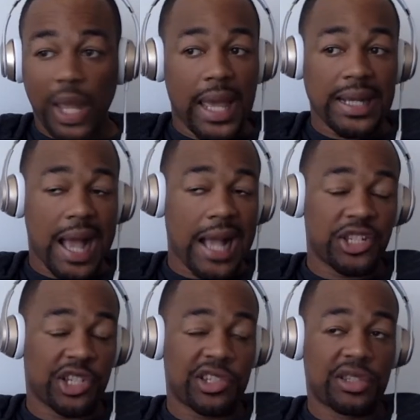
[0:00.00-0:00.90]
and I
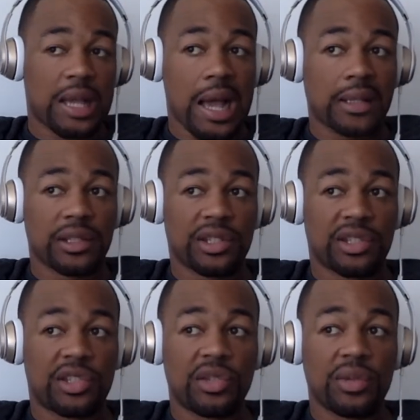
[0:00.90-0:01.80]
just kind of
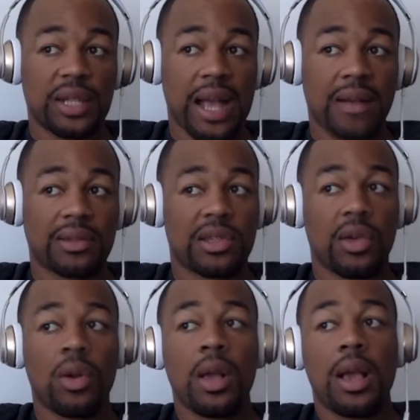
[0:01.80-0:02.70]
just tuned it out.
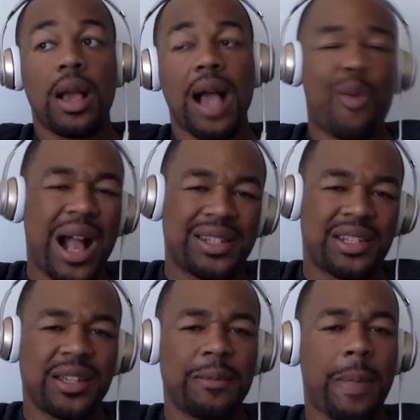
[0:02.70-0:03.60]
So I
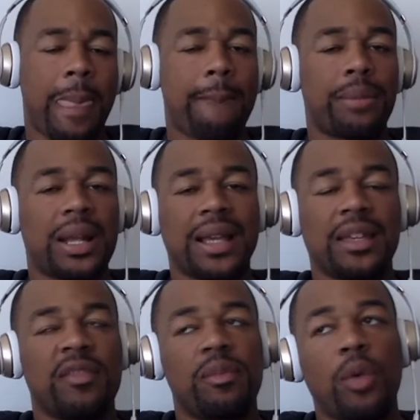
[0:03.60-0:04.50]
watched it, but I
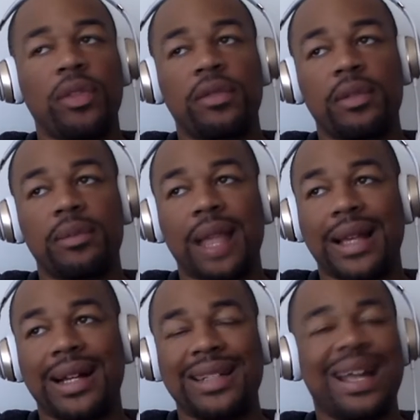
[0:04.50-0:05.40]
give both of them
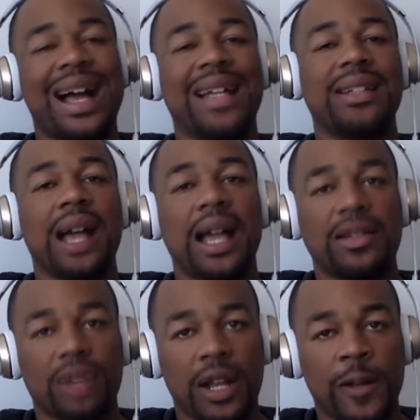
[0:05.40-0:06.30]
like a nine nine
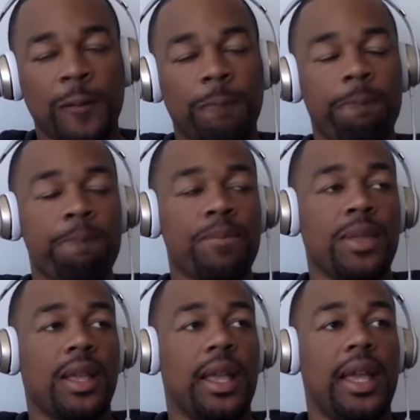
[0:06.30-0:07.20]
round.
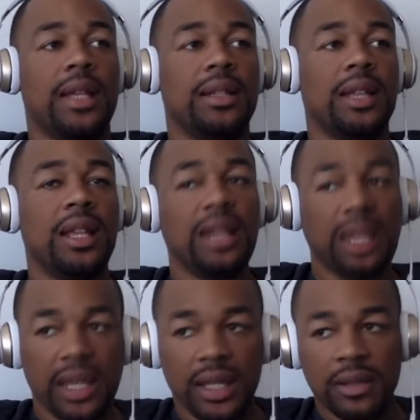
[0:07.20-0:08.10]
And in
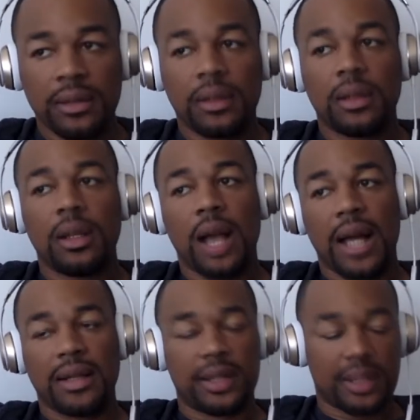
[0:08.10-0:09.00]
the end, I
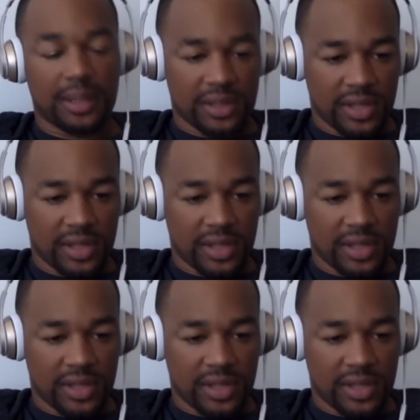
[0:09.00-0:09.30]
look at it as